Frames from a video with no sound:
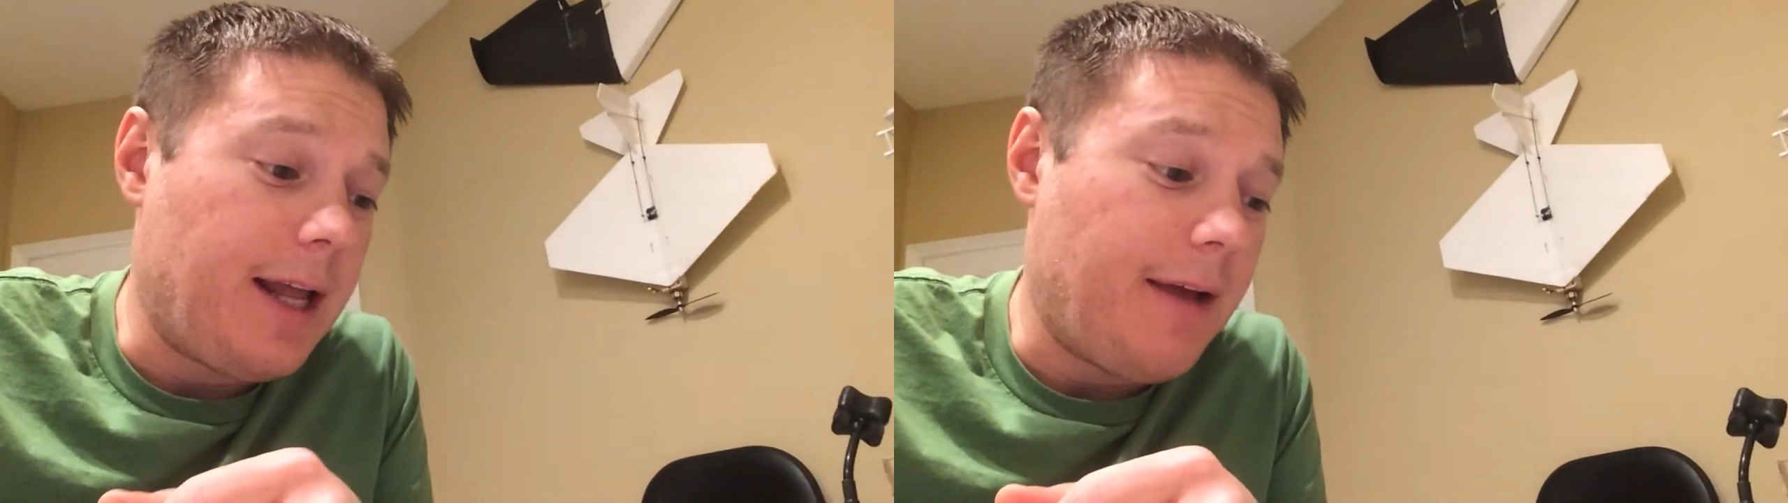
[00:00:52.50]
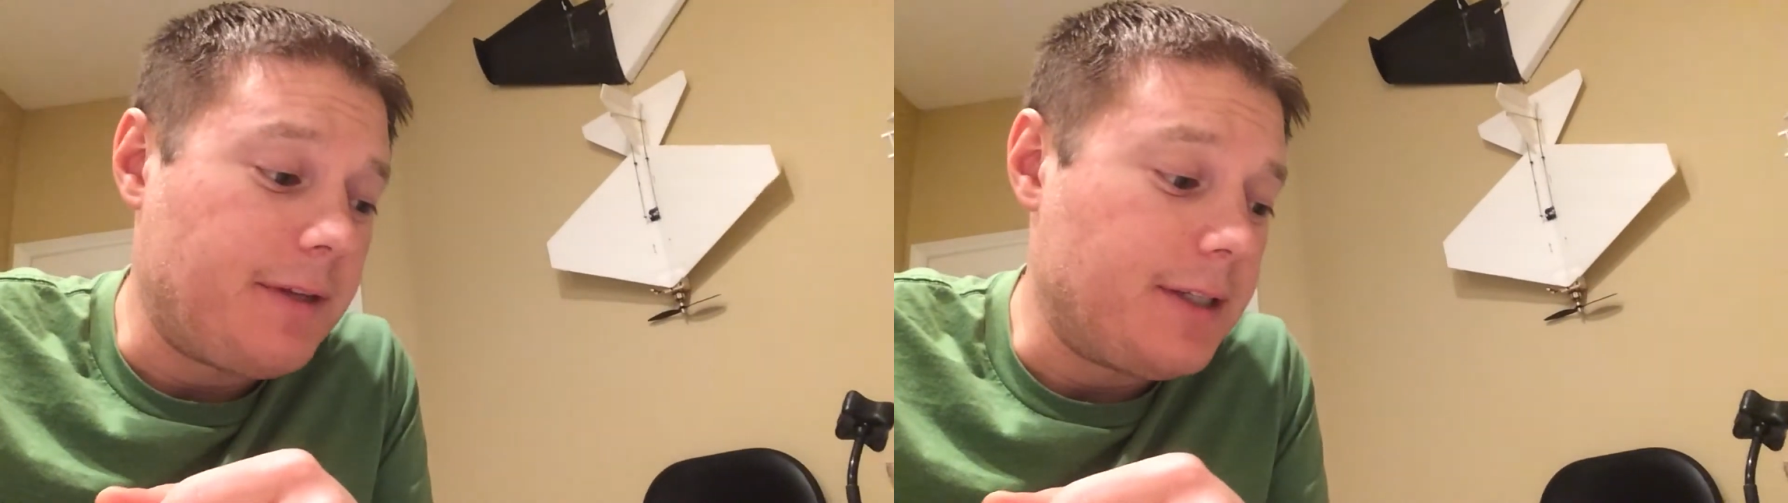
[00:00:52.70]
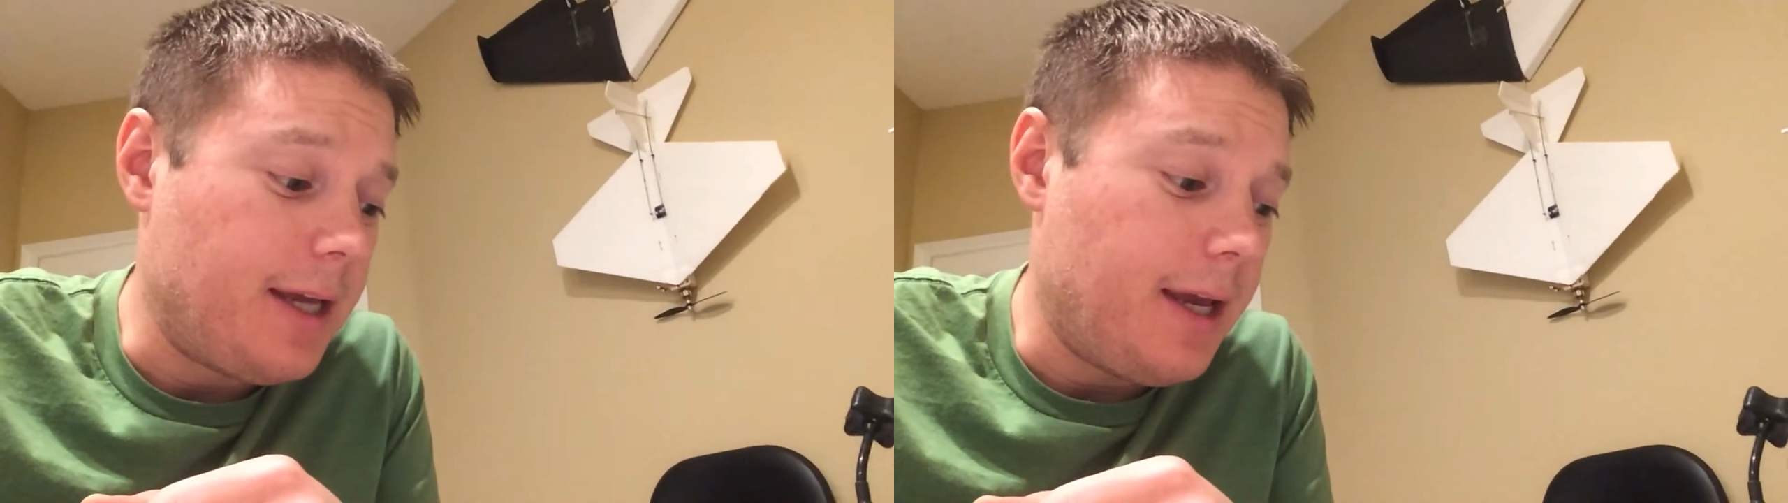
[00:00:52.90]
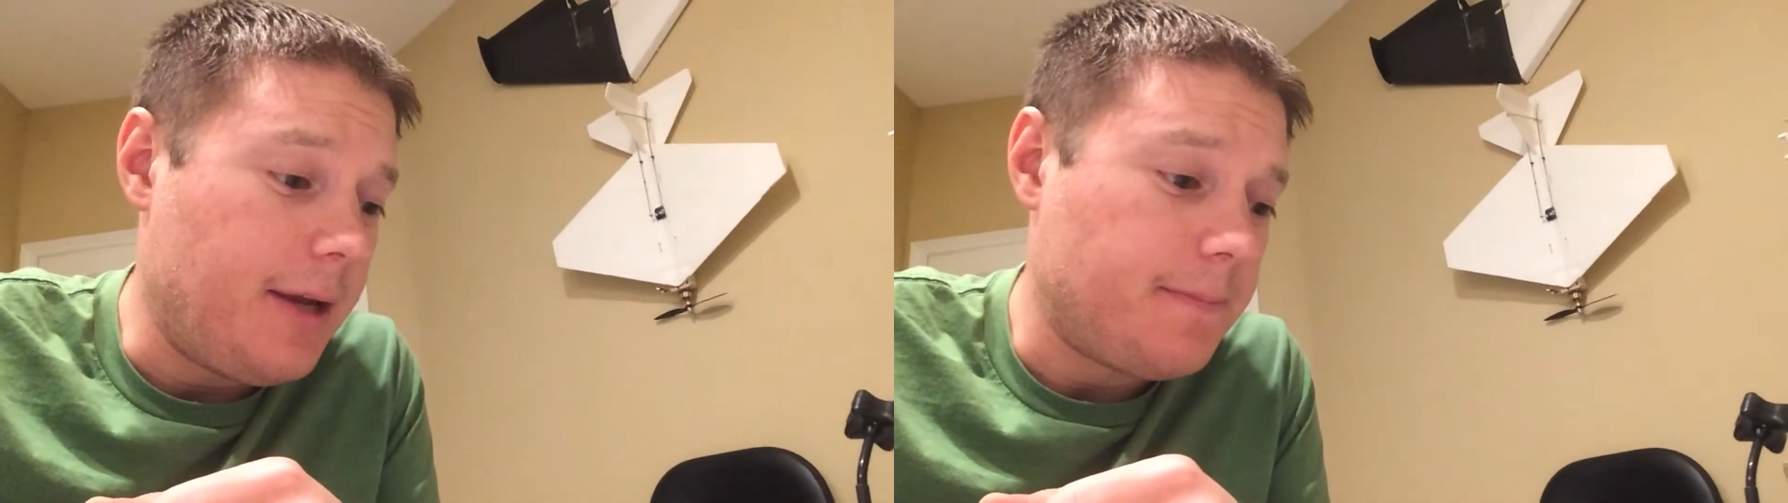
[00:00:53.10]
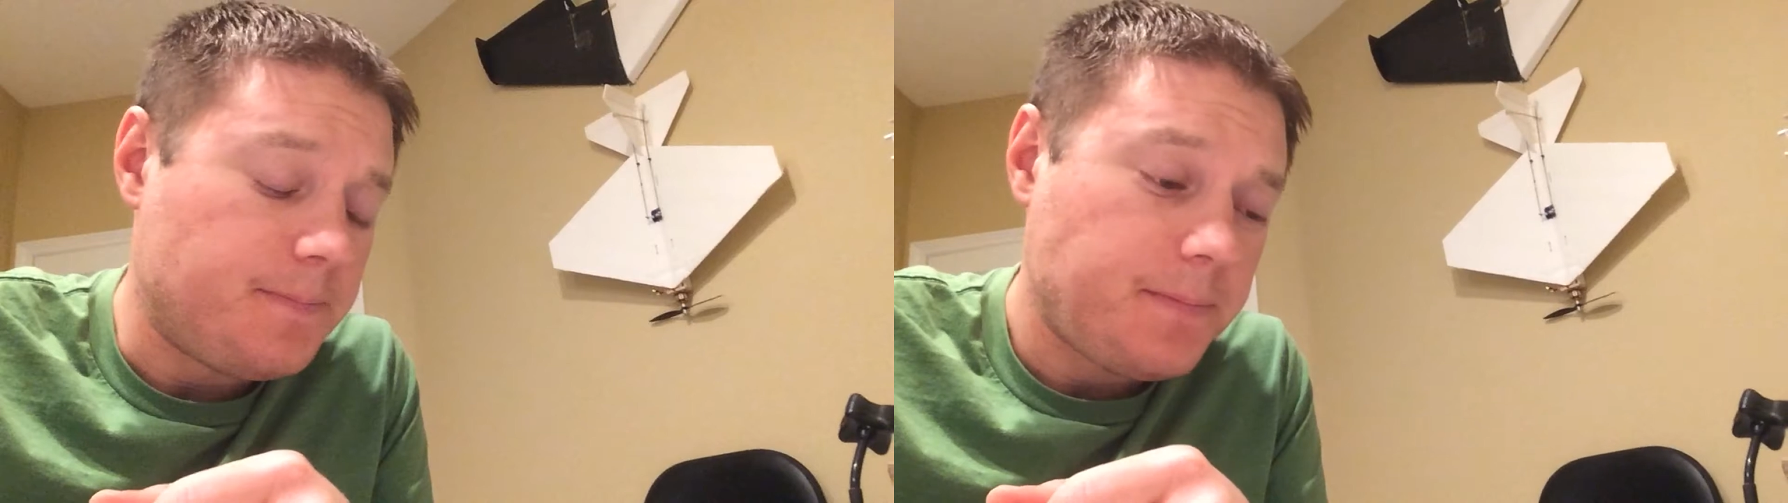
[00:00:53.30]
I'd have to
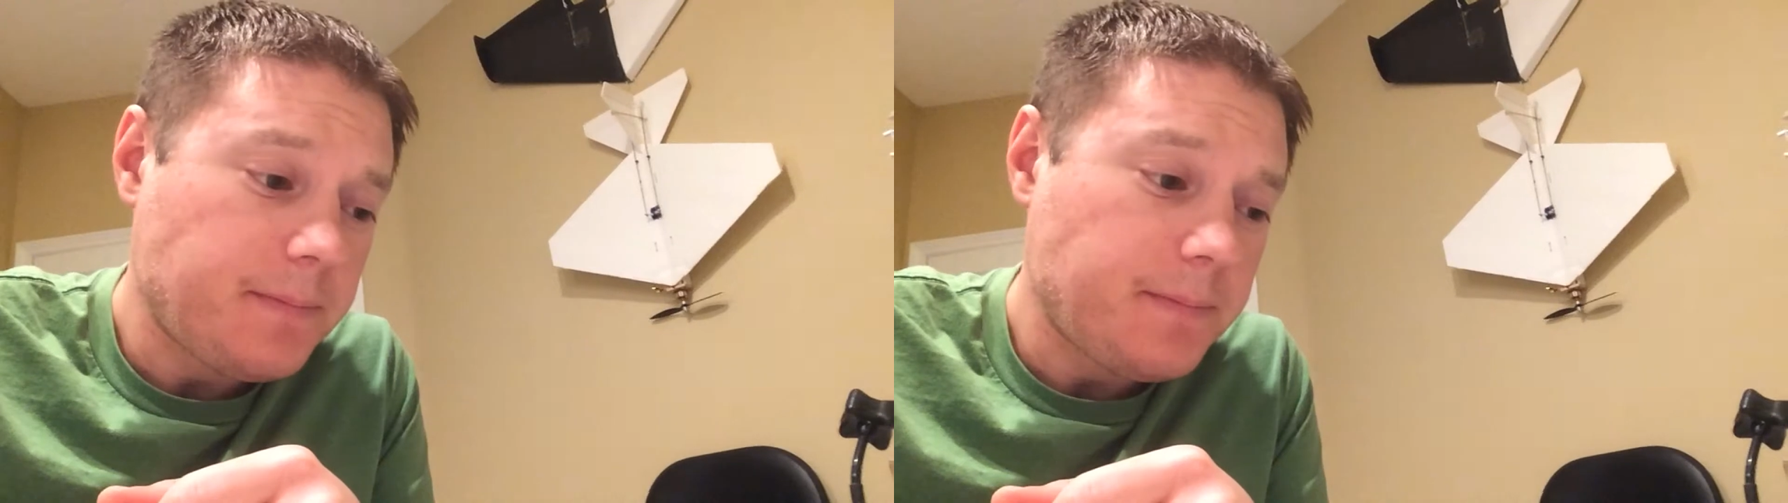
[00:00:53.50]
say,